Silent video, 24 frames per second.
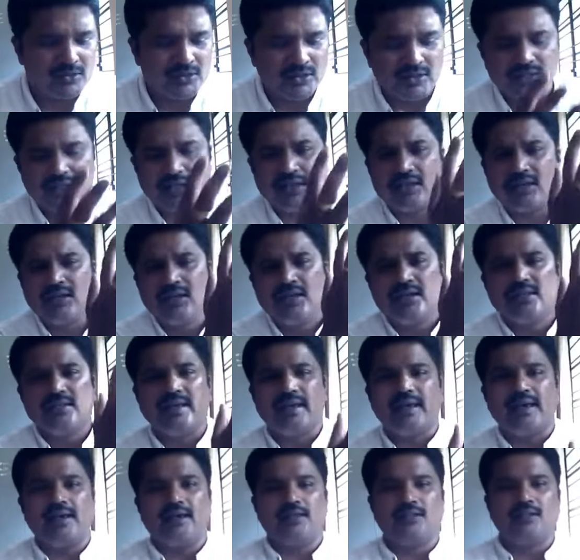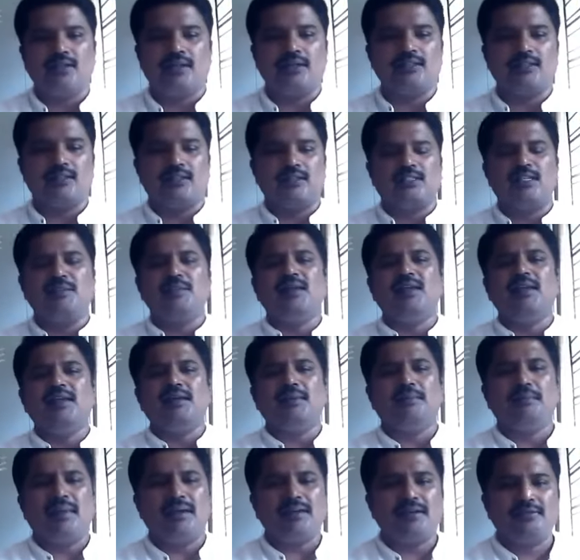See the
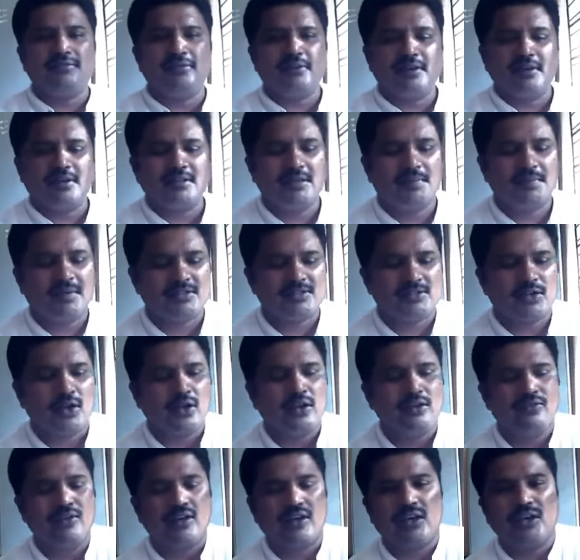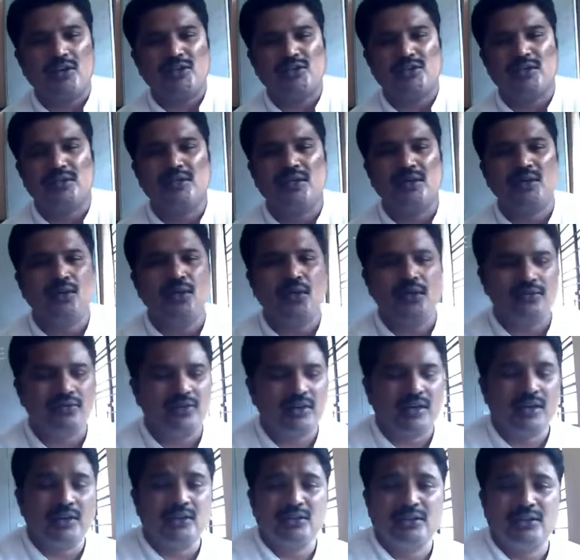simile, metaphor, the personification, the
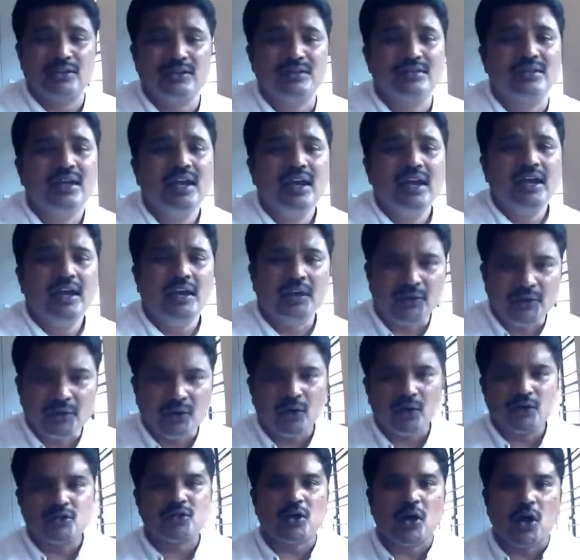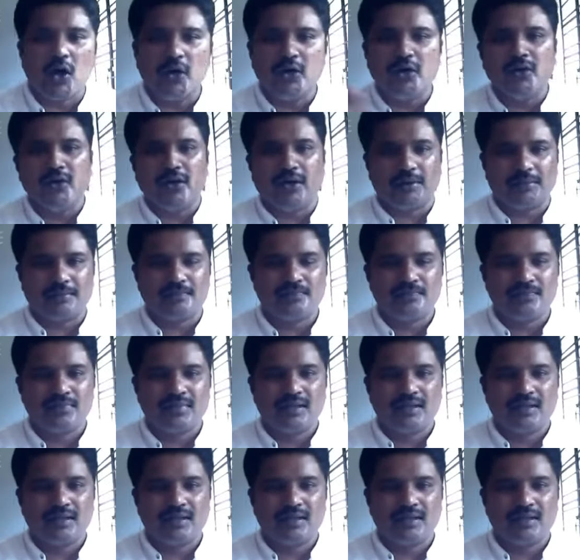glorifications, it goes on and on.